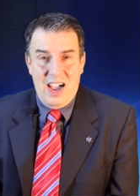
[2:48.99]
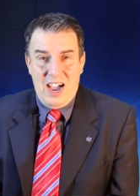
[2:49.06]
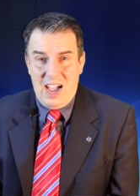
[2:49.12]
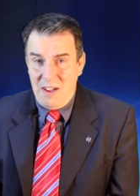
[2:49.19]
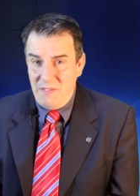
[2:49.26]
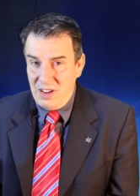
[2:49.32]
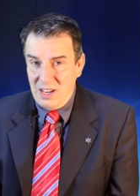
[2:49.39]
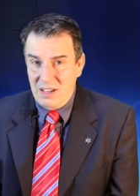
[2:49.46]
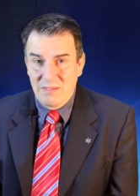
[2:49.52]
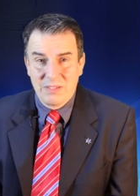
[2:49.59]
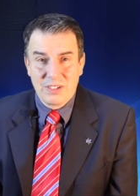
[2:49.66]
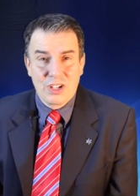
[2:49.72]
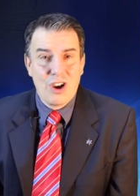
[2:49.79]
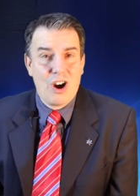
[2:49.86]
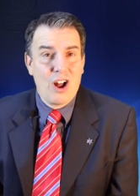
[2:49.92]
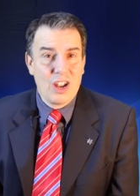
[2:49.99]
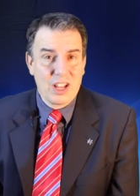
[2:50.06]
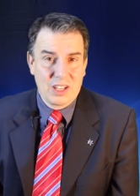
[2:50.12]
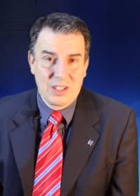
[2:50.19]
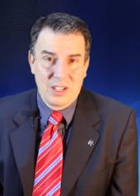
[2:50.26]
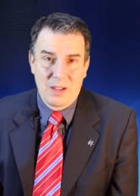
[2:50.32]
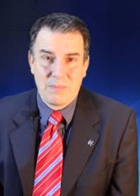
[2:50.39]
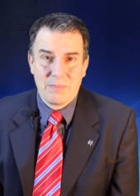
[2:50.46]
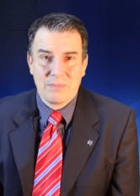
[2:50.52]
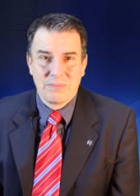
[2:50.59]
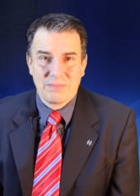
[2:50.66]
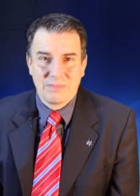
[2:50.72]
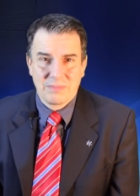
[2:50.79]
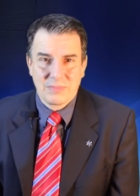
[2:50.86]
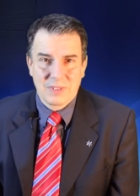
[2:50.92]
I've been calling them,
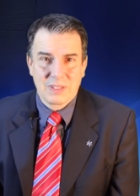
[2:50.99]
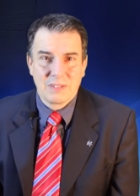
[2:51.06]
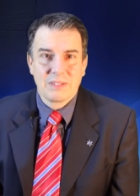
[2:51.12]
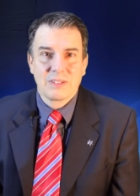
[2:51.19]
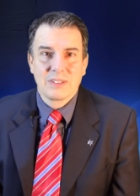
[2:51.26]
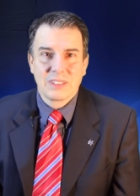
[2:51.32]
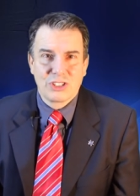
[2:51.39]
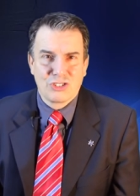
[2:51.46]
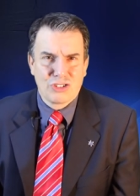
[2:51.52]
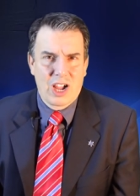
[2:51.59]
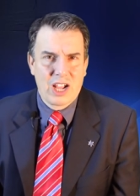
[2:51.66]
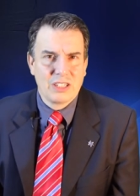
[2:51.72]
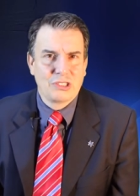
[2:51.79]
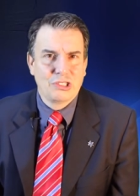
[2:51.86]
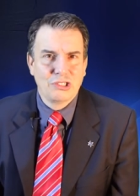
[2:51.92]
trying